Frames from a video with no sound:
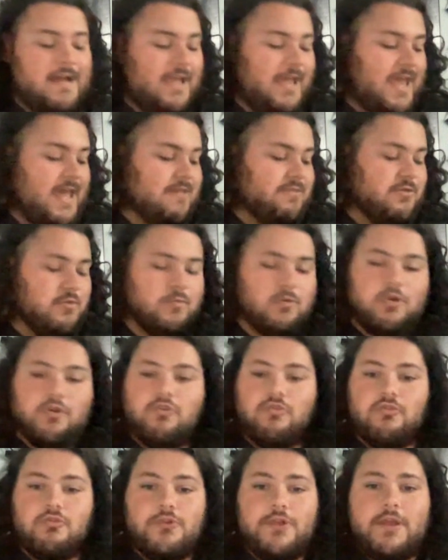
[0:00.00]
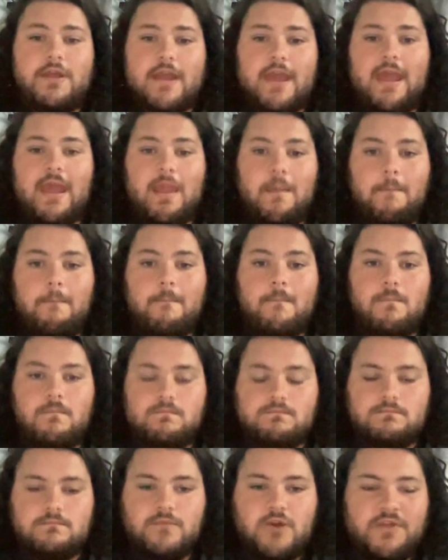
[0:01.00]
Again, the recruiting game
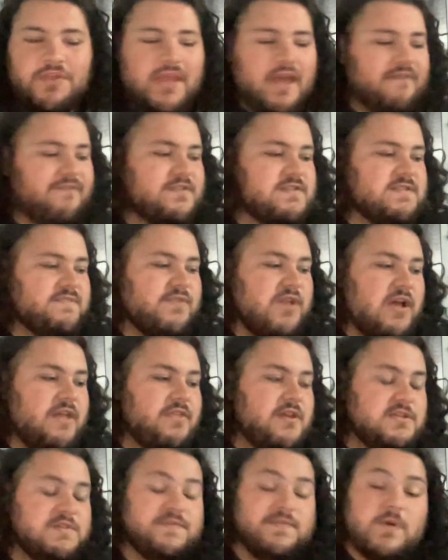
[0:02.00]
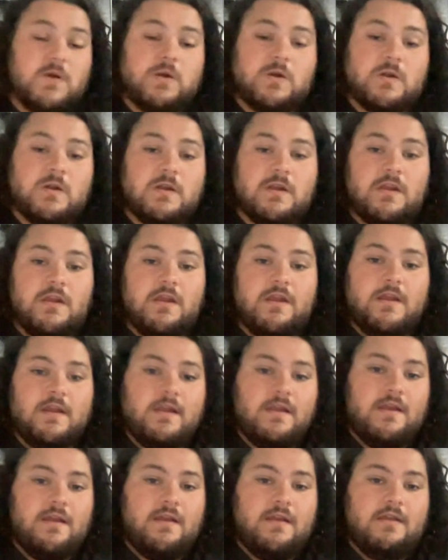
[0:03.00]
on the offensive line thus far,
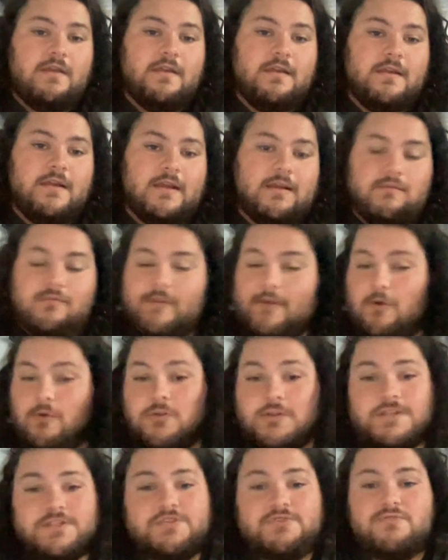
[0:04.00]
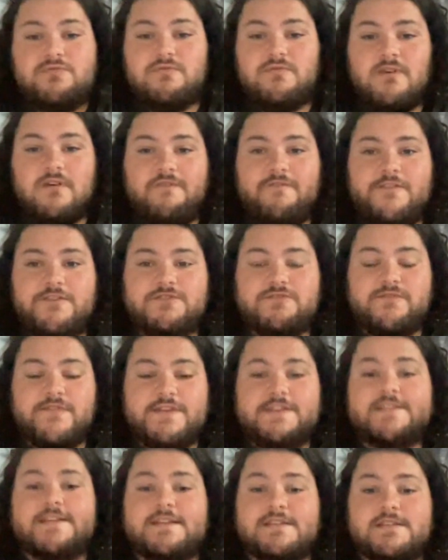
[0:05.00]
only 2 official
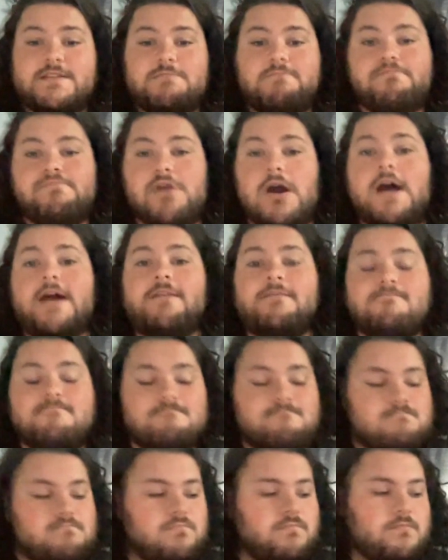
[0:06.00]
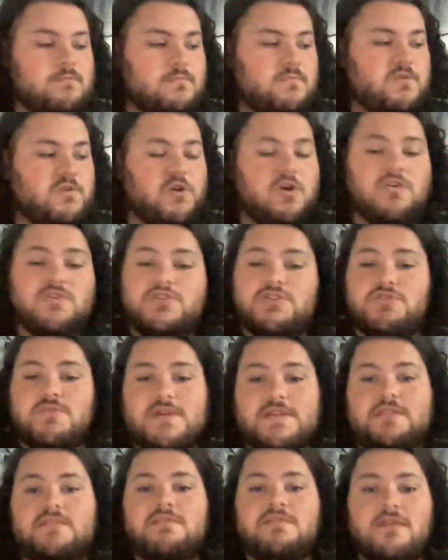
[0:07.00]
visits, but you're
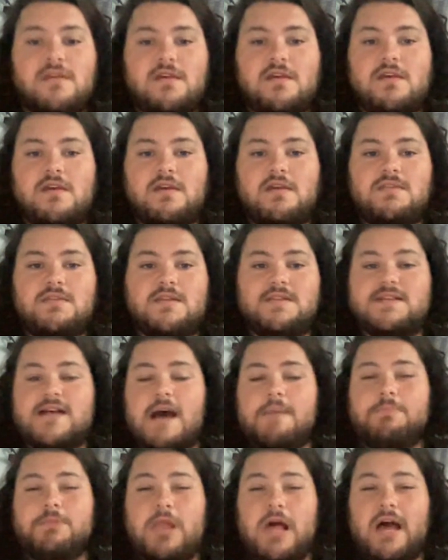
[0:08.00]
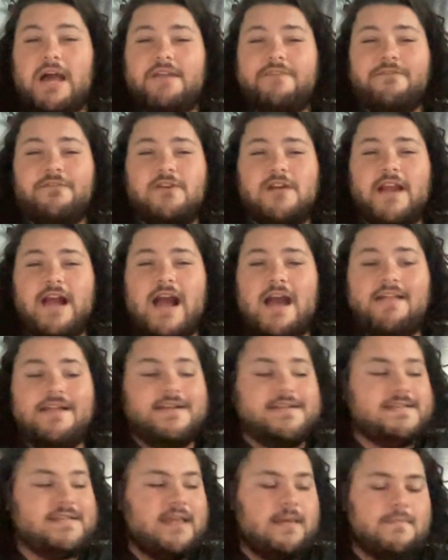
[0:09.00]
also in the top line for a guy
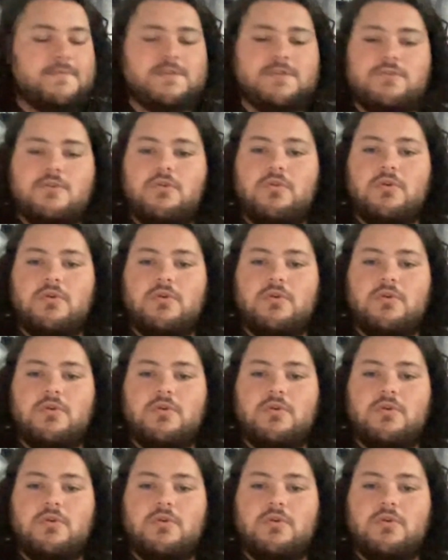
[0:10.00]
like Samson